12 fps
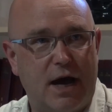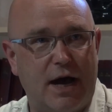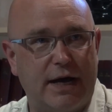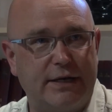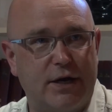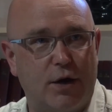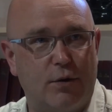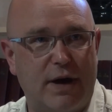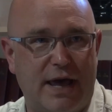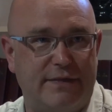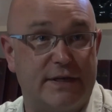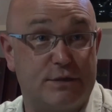I know,
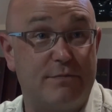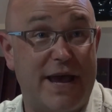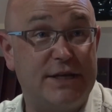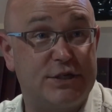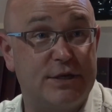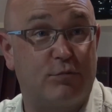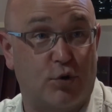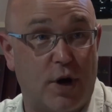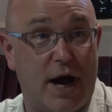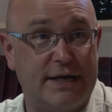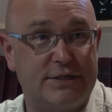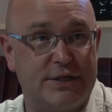and this may
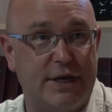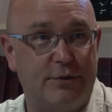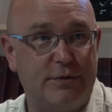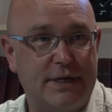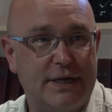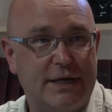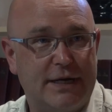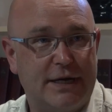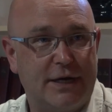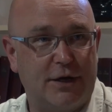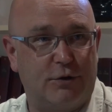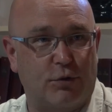surprise you,
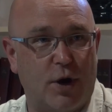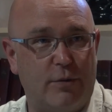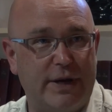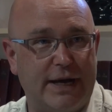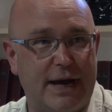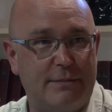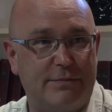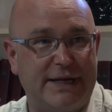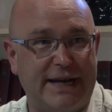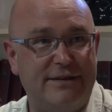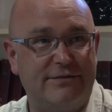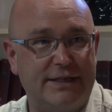growing up and
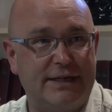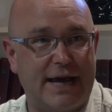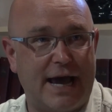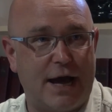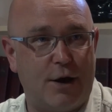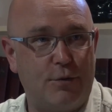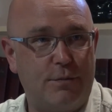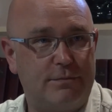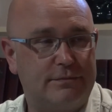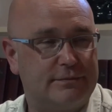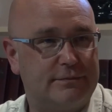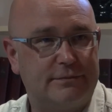even now,
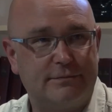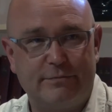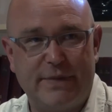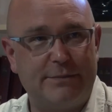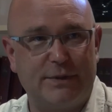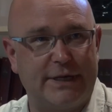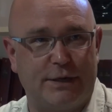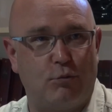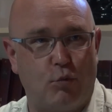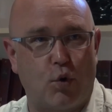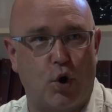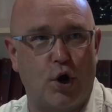people
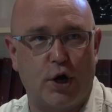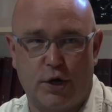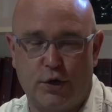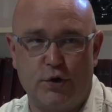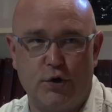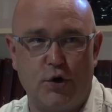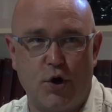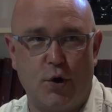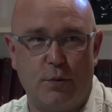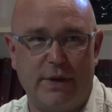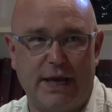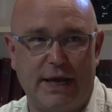at work
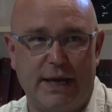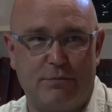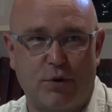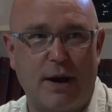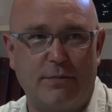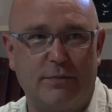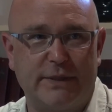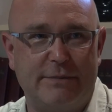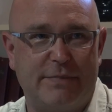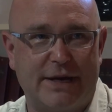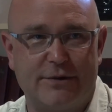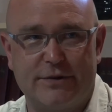know me probably
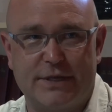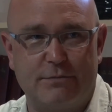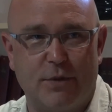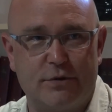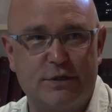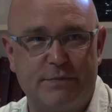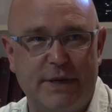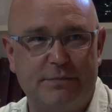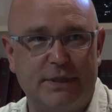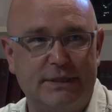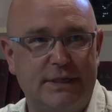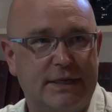better than most
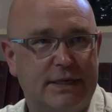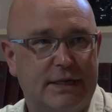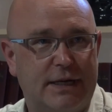people.